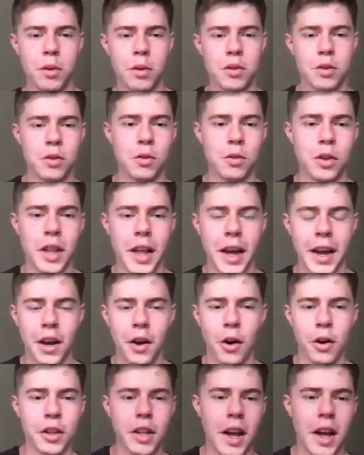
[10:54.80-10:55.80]
pursue like
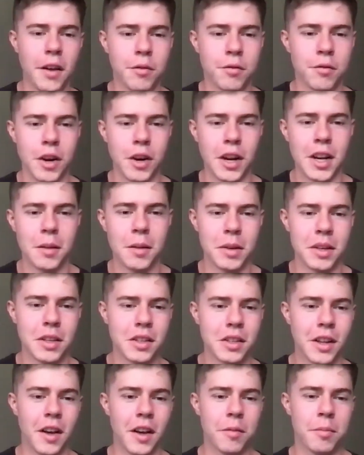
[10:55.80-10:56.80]
online freedom and
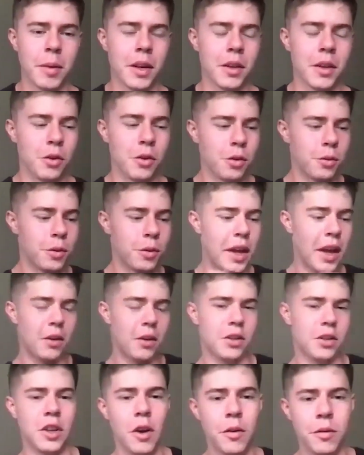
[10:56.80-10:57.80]
stuff but you get
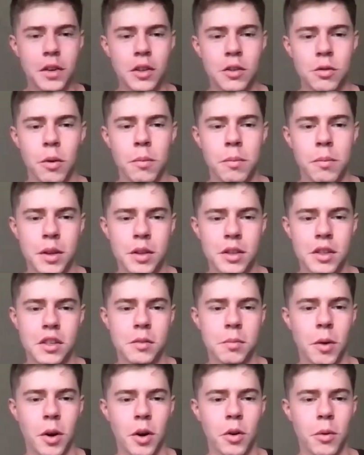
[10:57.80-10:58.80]
yourself into a
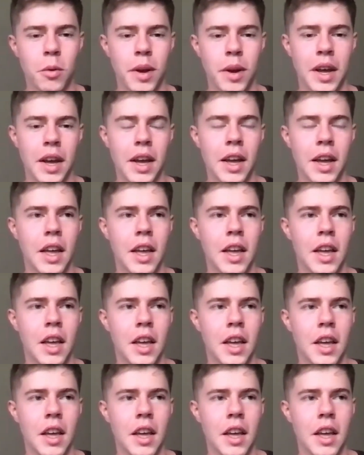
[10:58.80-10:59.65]
business model where yeah